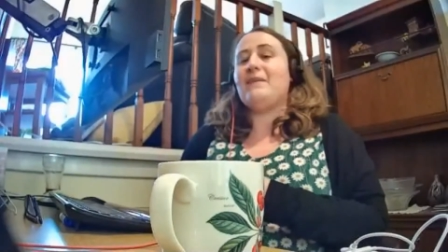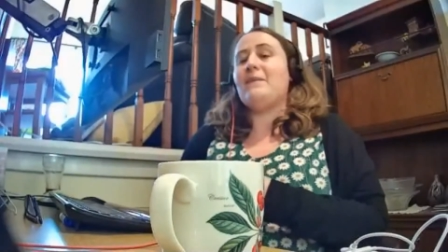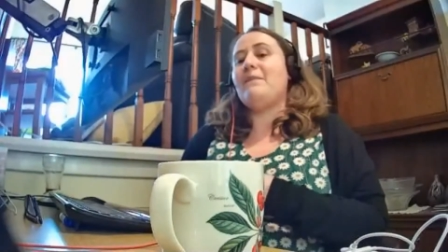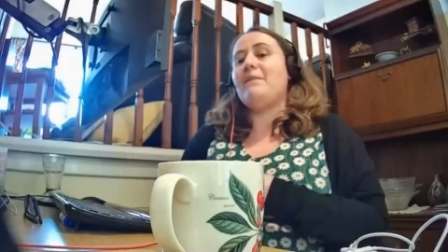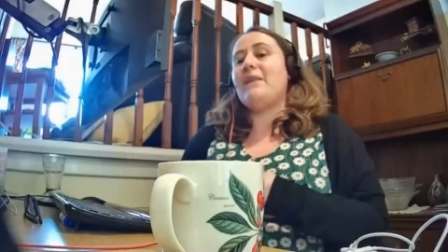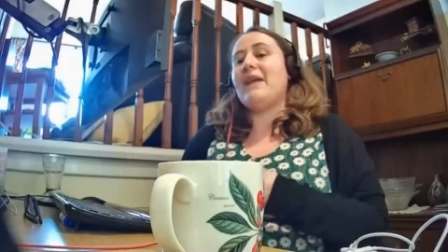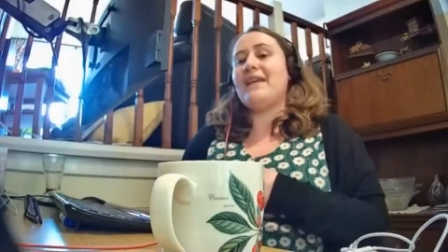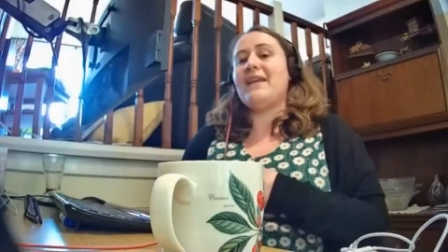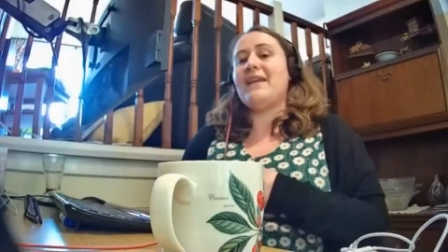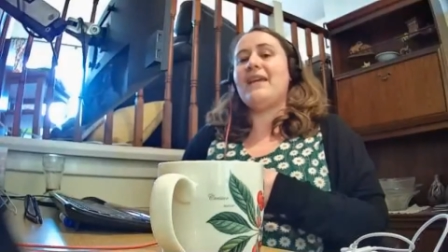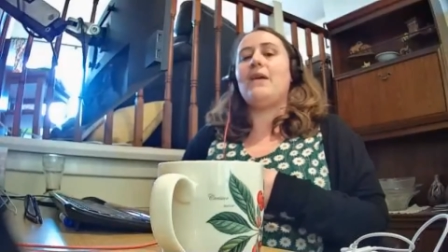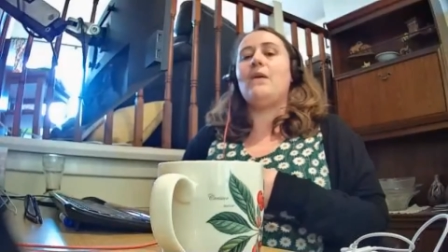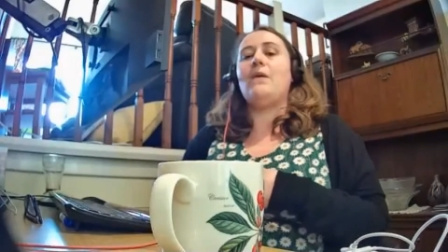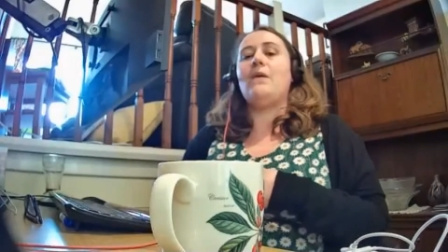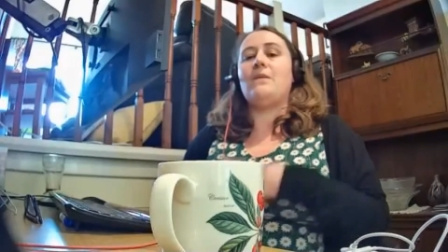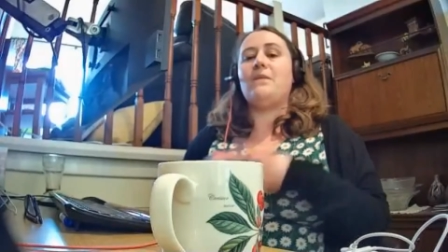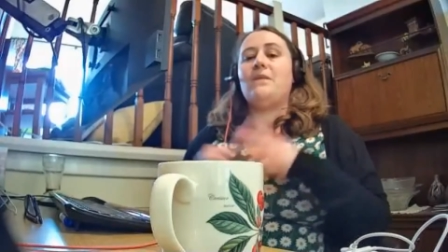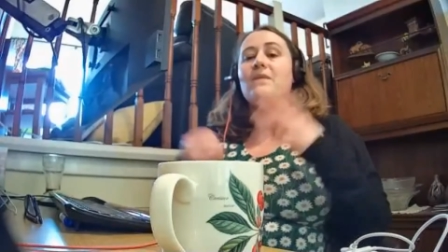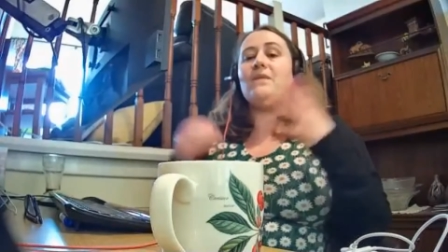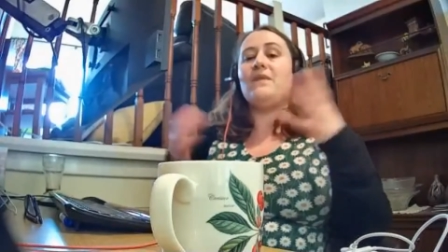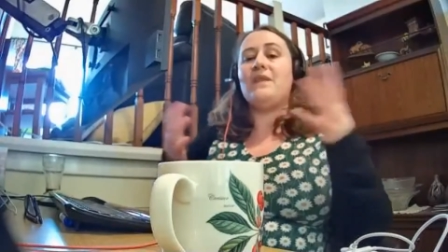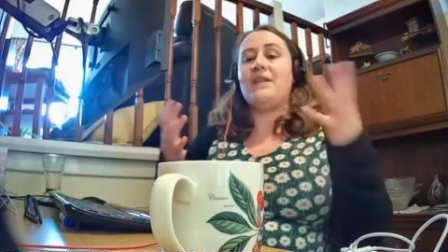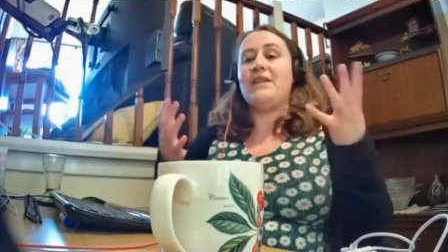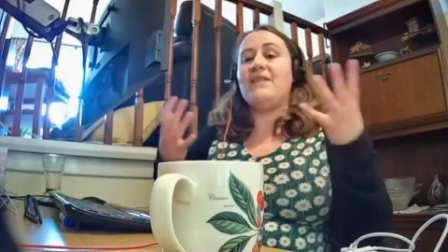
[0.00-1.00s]
making
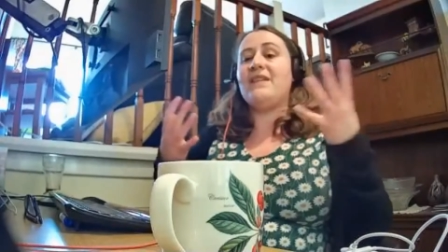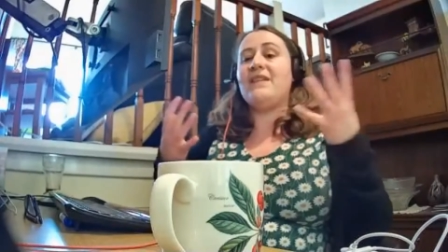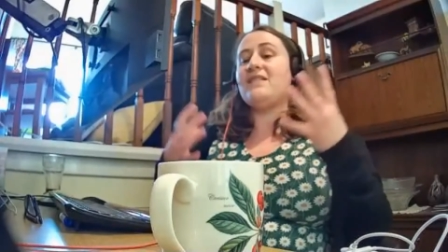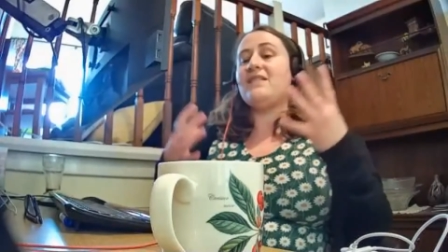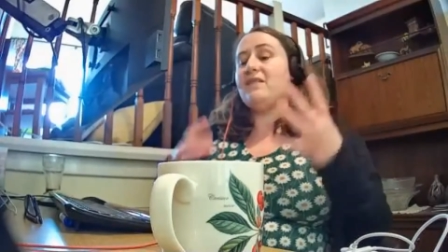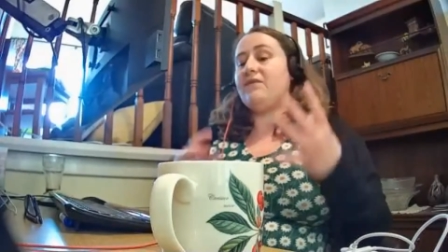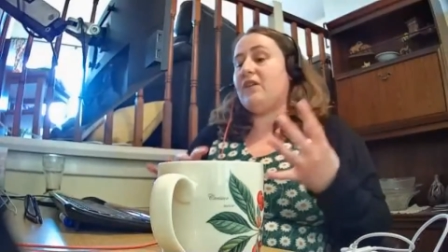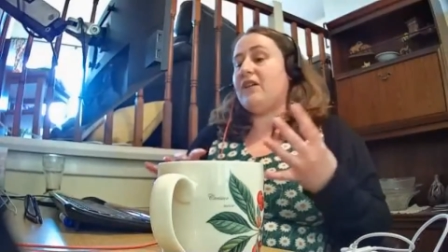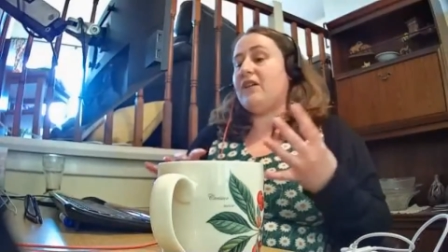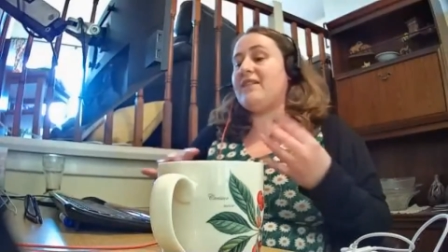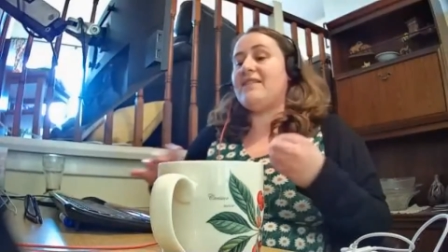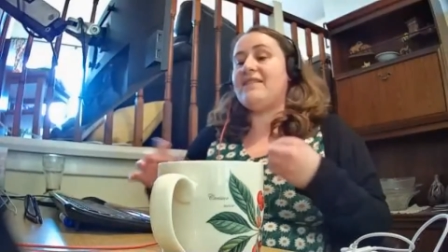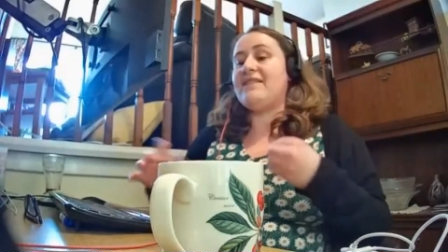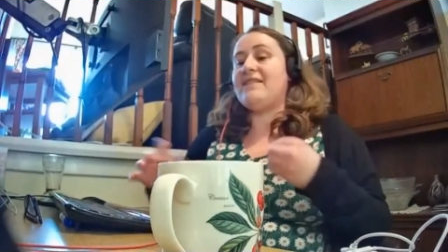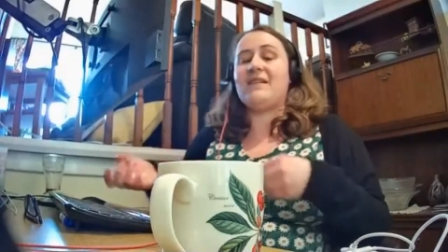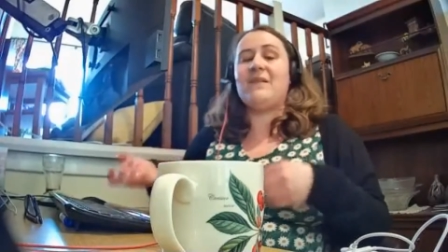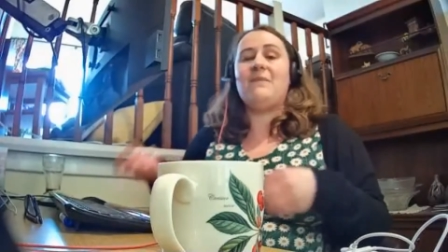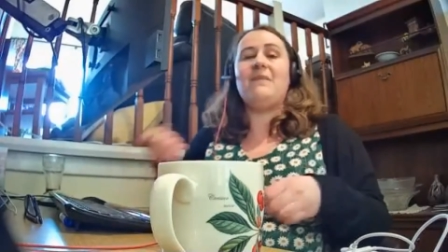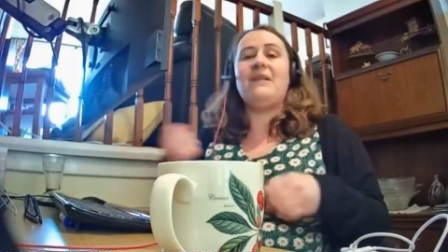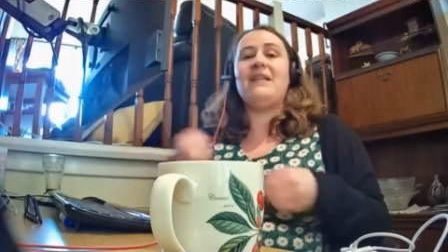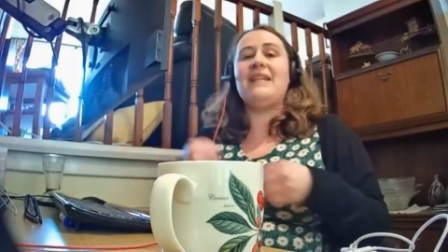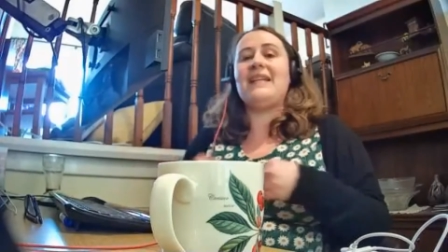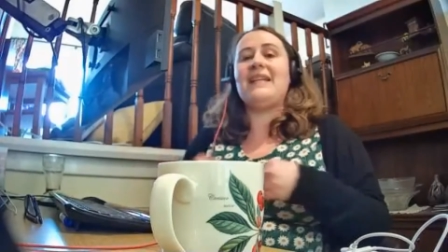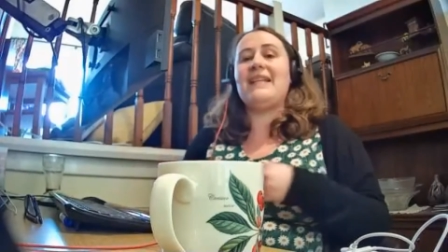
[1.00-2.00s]
these devices
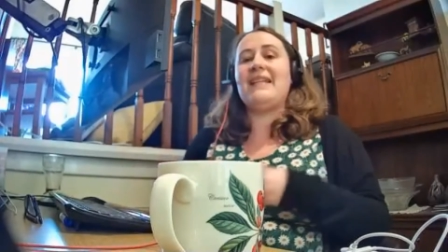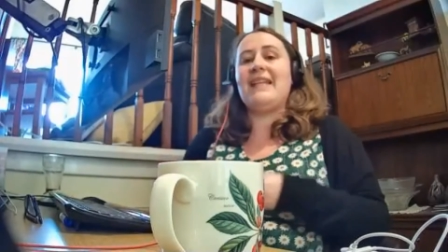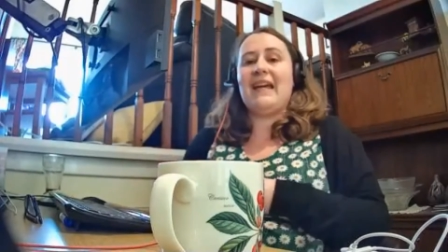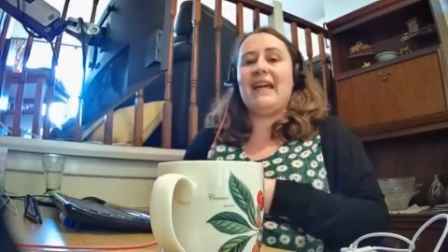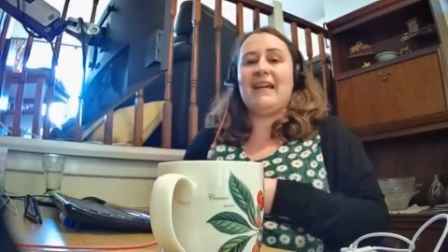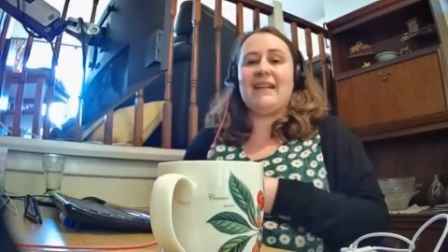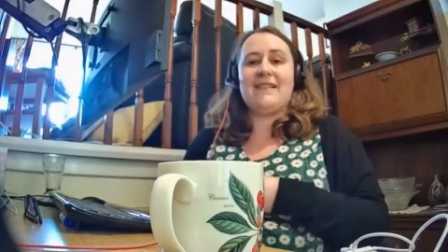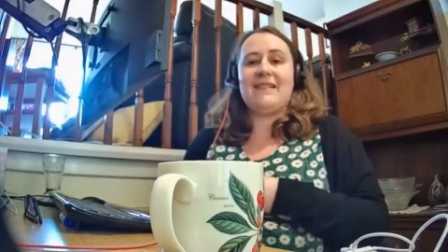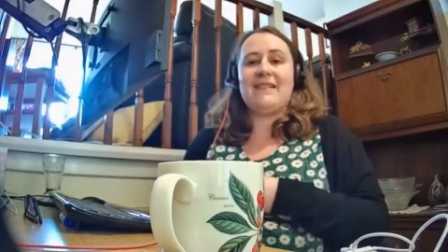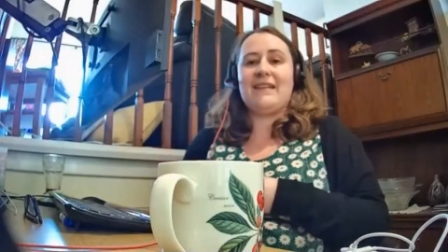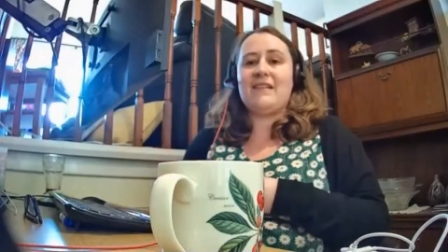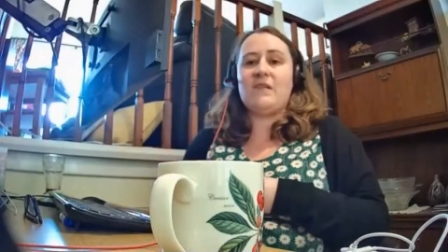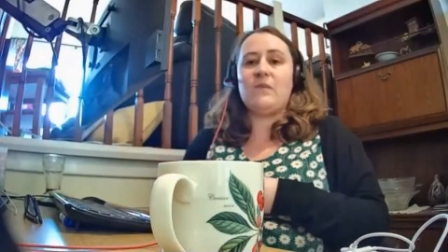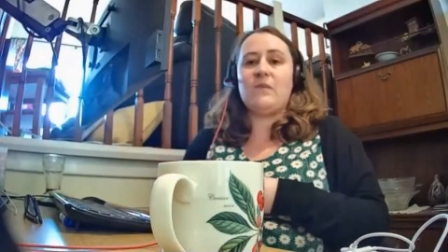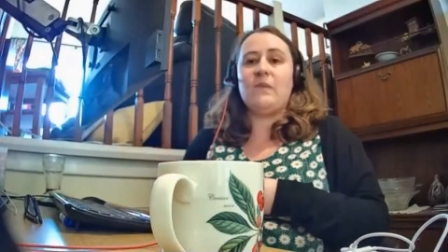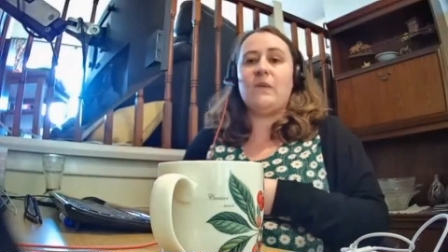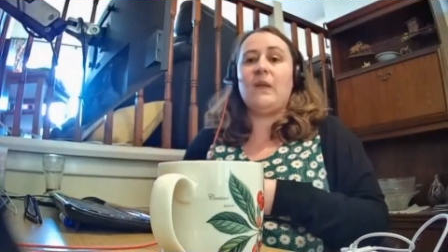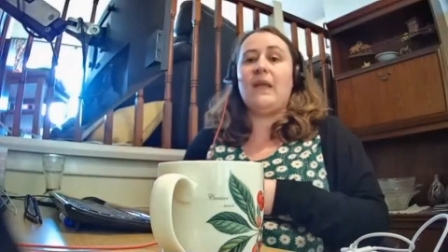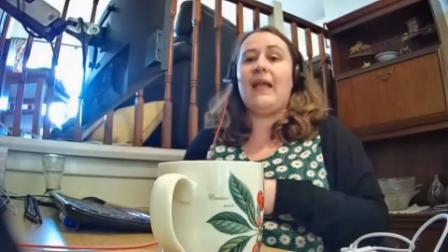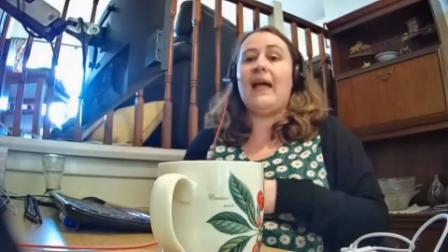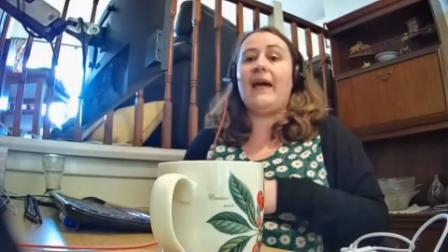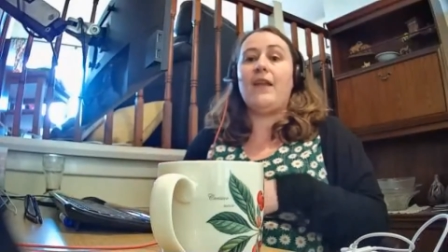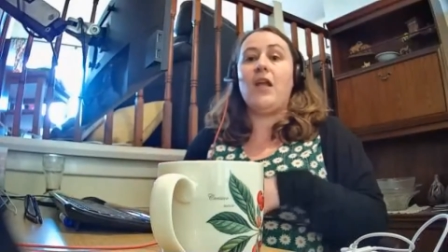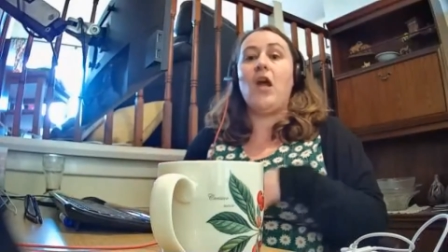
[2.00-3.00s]
completely
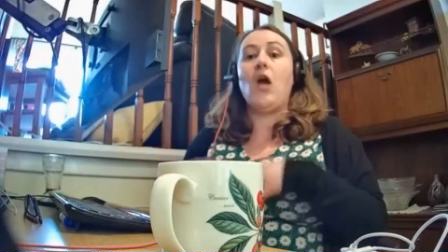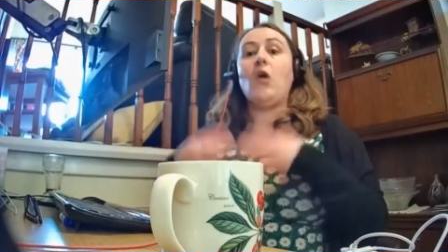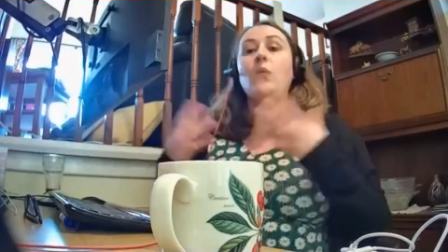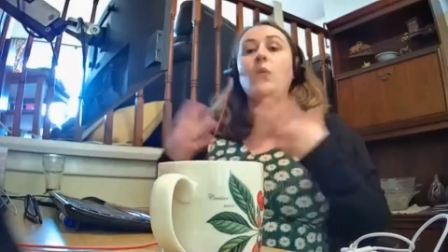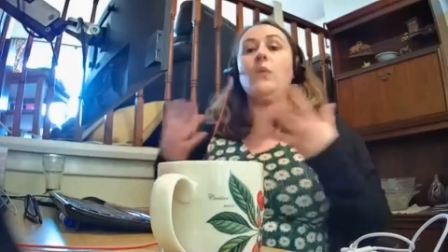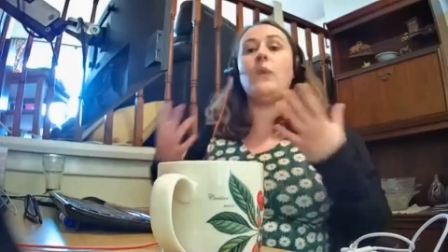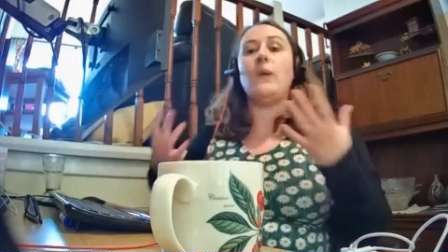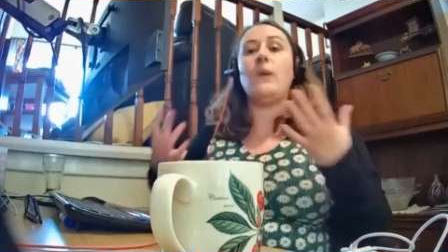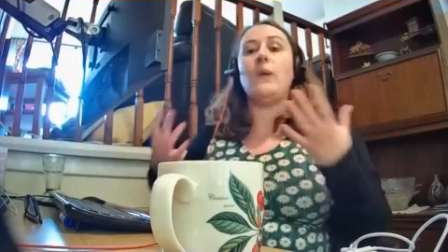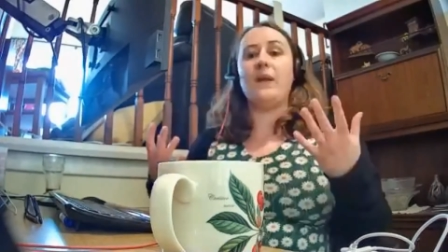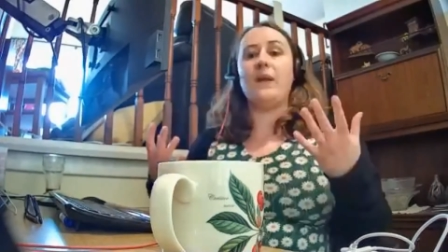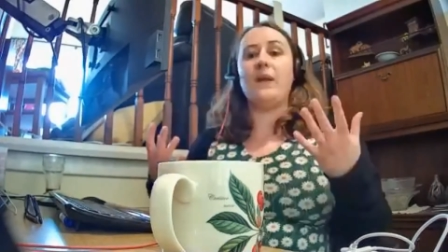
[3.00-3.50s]
accessible and open,